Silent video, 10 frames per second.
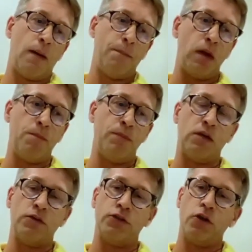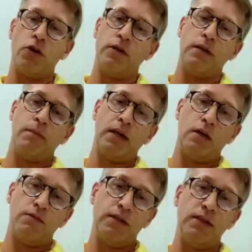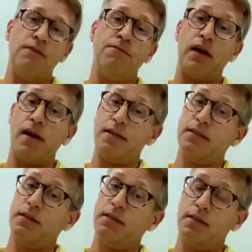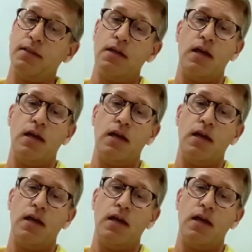big return in many of the DeFi assets.